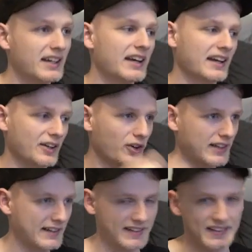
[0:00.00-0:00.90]
Get all the
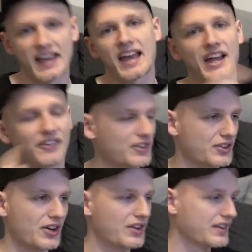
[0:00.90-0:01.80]
excess hair and dirt
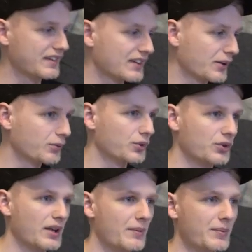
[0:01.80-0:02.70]
and things out. We'll do that
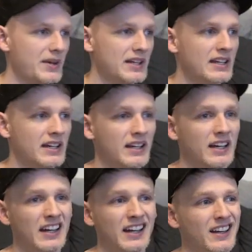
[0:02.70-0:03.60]
maybe...
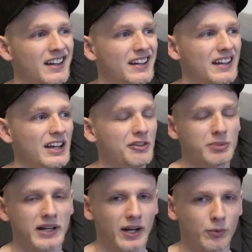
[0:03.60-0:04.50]
If we
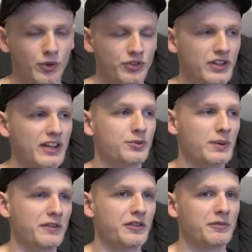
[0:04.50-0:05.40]
can once... If
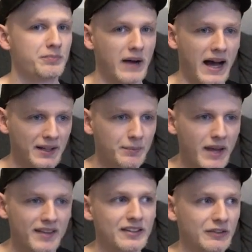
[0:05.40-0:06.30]
they've had messy
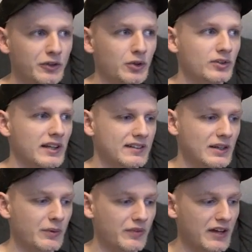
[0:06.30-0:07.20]
food, like say we've
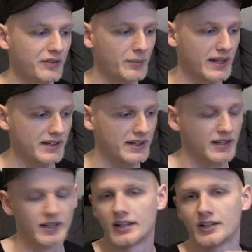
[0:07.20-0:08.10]
gave them like
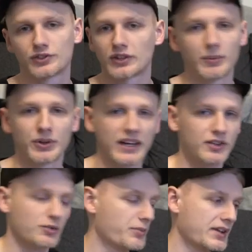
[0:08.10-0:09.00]
scrambled egg or
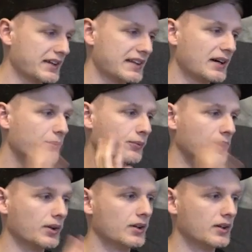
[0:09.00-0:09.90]
something like that, we'll
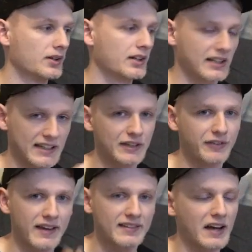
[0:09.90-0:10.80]
clean the face
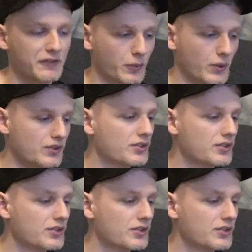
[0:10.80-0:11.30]
afterwards.